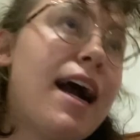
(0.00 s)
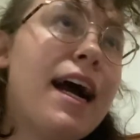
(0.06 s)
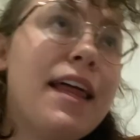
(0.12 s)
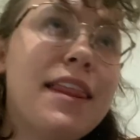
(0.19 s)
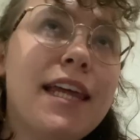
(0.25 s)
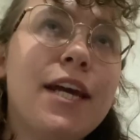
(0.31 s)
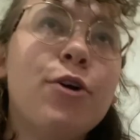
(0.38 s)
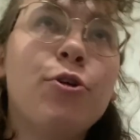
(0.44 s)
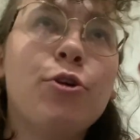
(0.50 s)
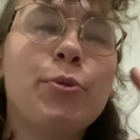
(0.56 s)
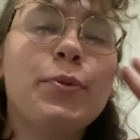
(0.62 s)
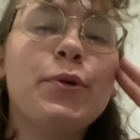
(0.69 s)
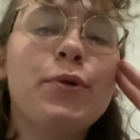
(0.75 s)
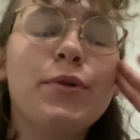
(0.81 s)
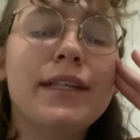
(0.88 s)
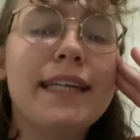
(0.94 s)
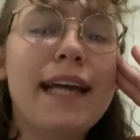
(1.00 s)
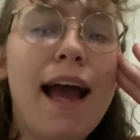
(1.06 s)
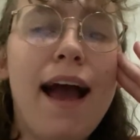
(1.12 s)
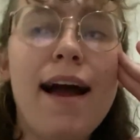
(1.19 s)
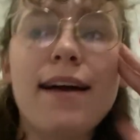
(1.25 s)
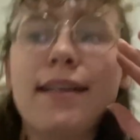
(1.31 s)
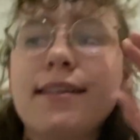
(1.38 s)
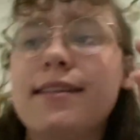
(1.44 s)
I think Audible only
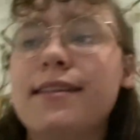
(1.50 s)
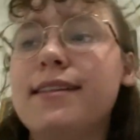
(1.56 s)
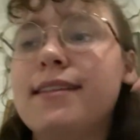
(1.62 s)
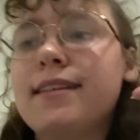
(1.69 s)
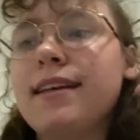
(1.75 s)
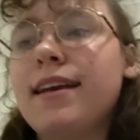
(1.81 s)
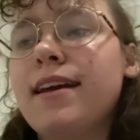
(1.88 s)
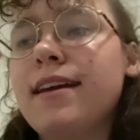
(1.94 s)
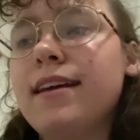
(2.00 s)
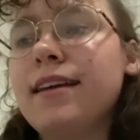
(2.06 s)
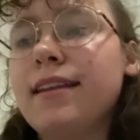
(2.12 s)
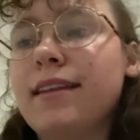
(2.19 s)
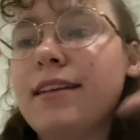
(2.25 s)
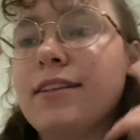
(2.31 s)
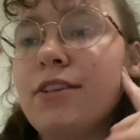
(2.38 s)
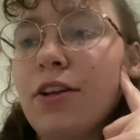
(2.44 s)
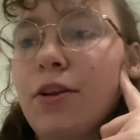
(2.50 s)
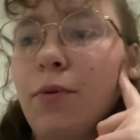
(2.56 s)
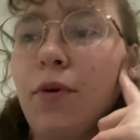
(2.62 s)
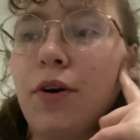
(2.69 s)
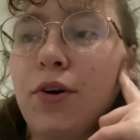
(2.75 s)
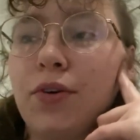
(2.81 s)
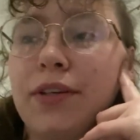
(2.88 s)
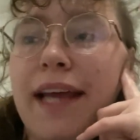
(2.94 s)
has this other
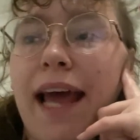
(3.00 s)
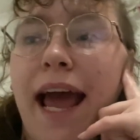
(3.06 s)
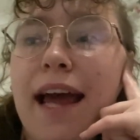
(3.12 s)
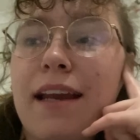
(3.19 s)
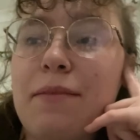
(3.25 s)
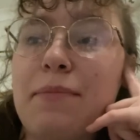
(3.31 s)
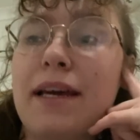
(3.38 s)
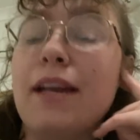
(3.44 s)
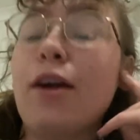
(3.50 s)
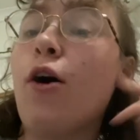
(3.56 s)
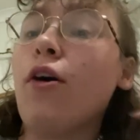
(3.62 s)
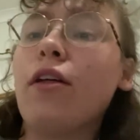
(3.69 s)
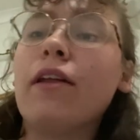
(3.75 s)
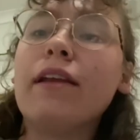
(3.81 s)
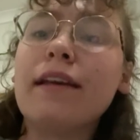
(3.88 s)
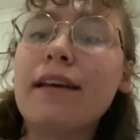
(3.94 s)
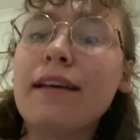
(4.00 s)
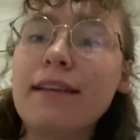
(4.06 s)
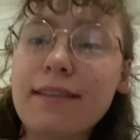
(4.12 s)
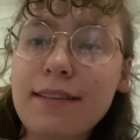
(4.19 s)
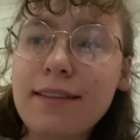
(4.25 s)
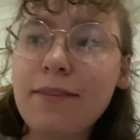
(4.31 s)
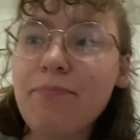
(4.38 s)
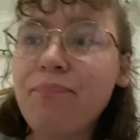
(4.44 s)
one called Handmade
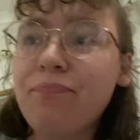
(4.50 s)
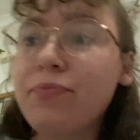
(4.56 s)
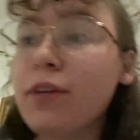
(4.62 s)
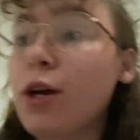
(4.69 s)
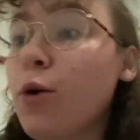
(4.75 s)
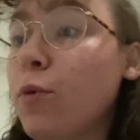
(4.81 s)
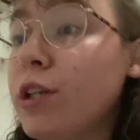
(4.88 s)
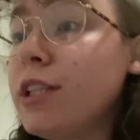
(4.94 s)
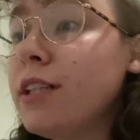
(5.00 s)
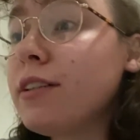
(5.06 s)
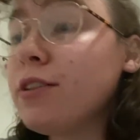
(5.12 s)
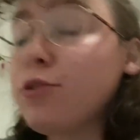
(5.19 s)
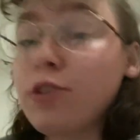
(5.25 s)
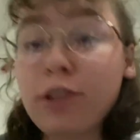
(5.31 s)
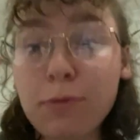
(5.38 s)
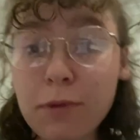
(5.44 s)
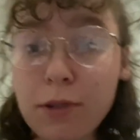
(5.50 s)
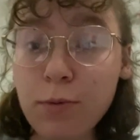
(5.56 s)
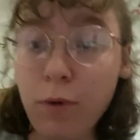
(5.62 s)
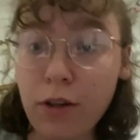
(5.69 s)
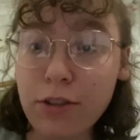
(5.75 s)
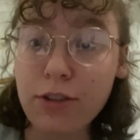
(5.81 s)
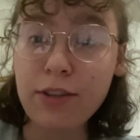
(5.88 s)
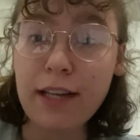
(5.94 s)
Holidays, which is a Christmas
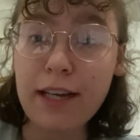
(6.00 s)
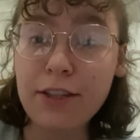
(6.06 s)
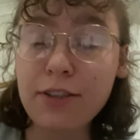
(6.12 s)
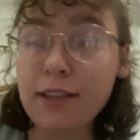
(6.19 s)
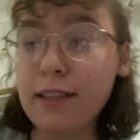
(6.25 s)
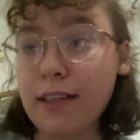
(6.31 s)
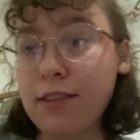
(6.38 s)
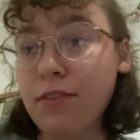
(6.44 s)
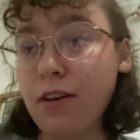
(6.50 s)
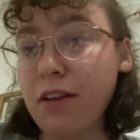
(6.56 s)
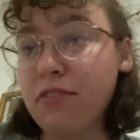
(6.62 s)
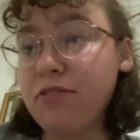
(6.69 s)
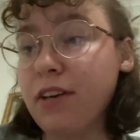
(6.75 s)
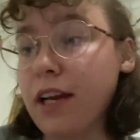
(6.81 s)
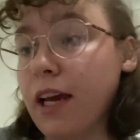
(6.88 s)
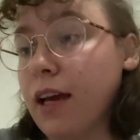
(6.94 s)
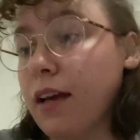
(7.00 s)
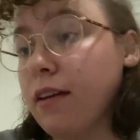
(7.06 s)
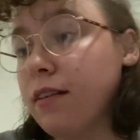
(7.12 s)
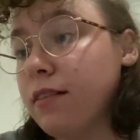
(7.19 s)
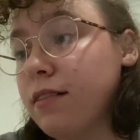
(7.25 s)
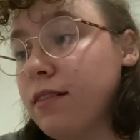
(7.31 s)
one, so actually that's rather fitting.